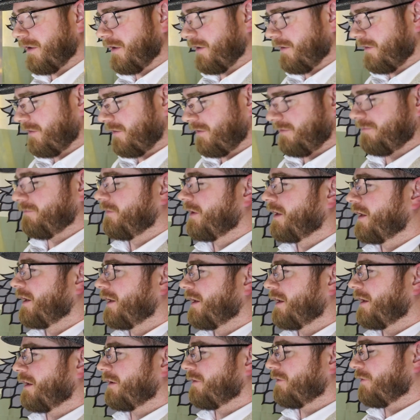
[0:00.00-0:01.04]
It's
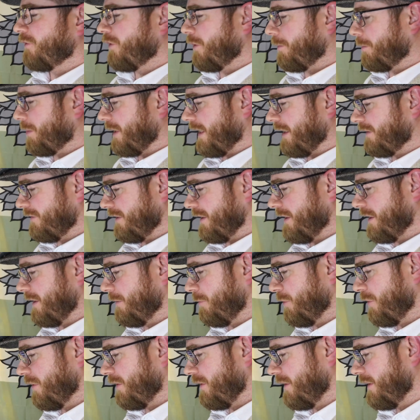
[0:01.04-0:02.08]
not pleasant
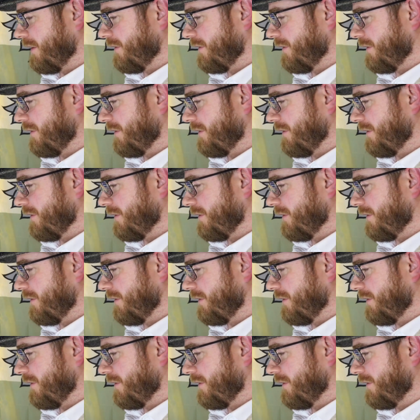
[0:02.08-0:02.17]
anymore.